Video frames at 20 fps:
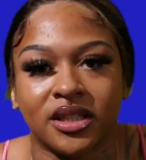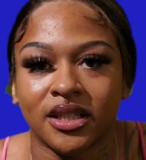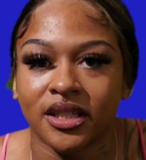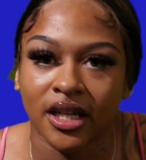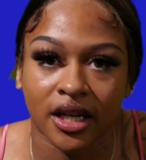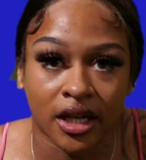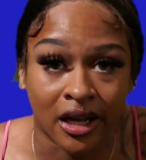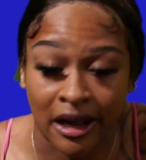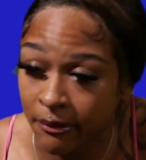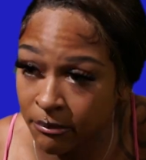
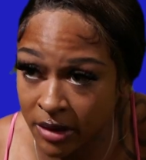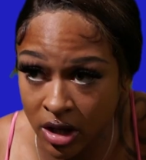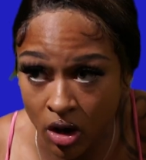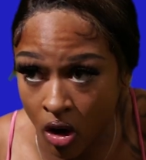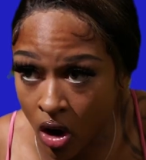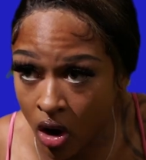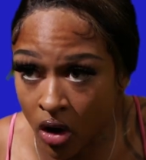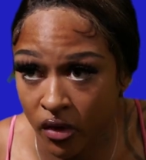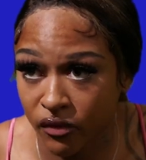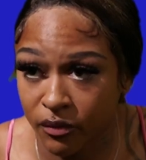Nigga cut me
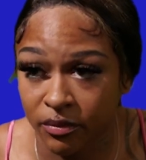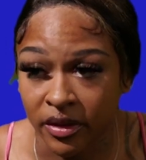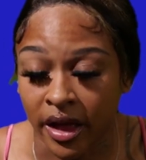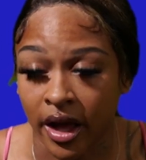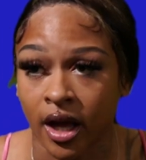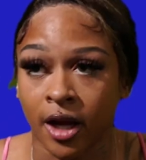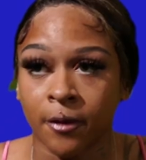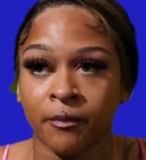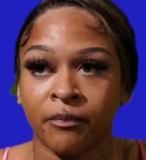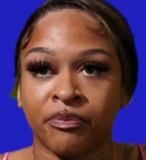off.
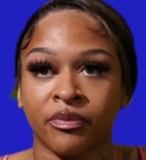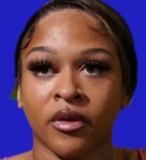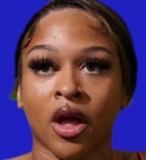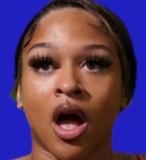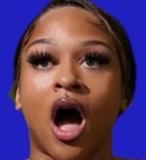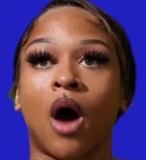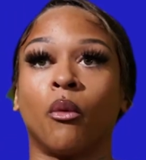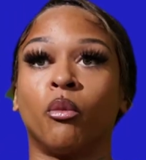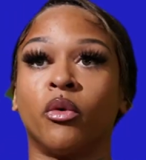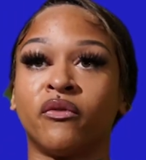Like,
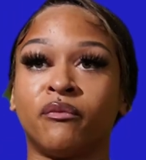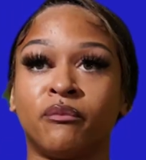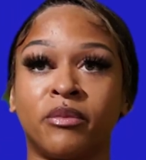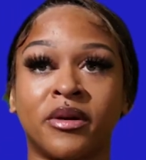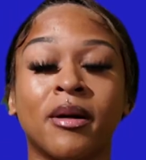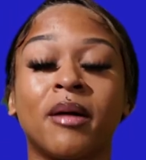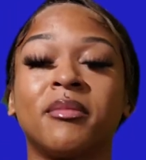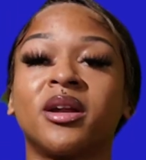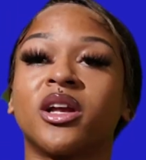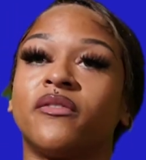with
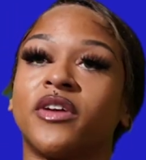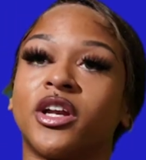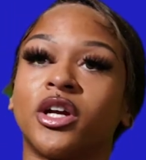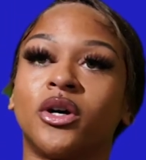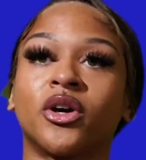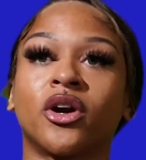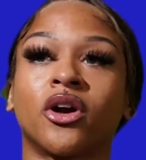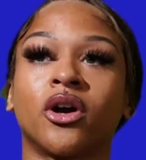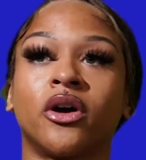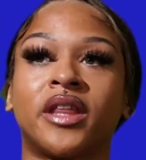becoming a
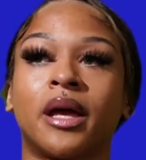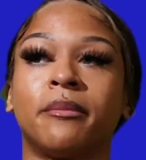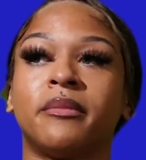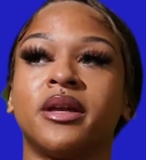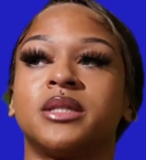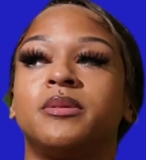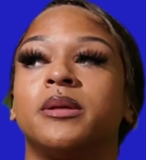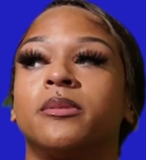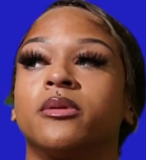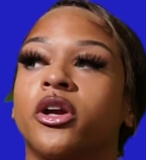video girl, that
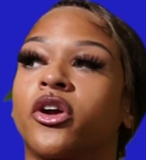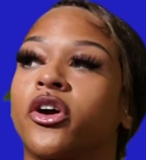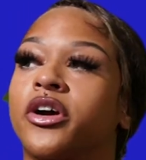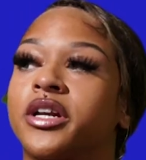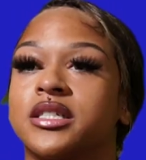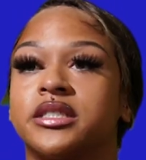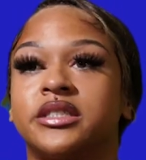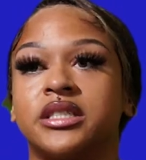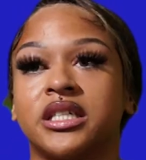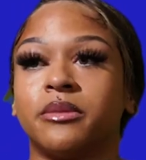means people are
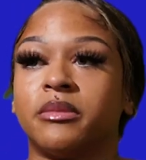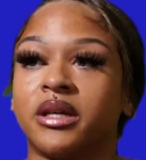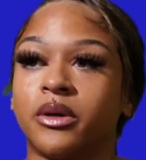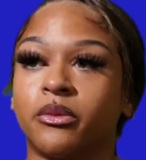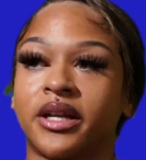gonna see me.